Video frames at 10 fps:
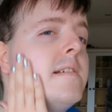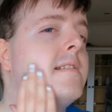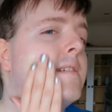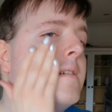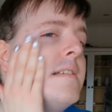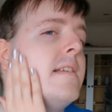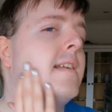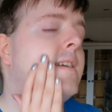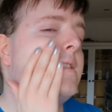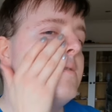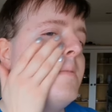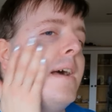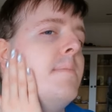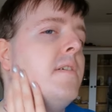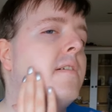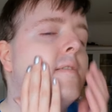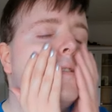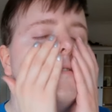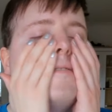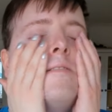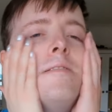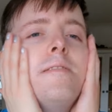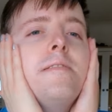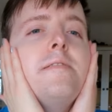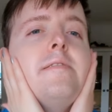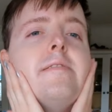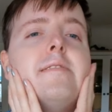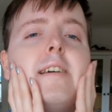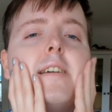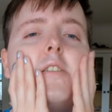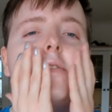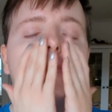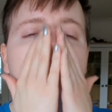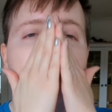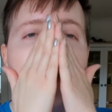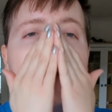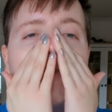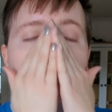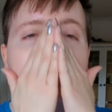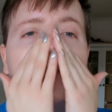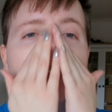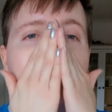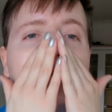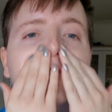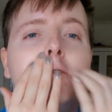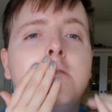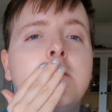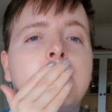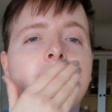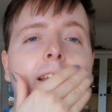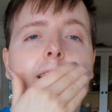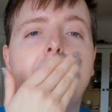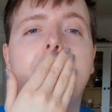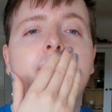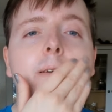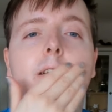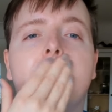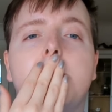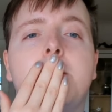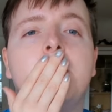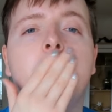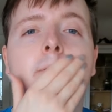I think I'll need to apply more of this so that it covers everything that needs to be covered.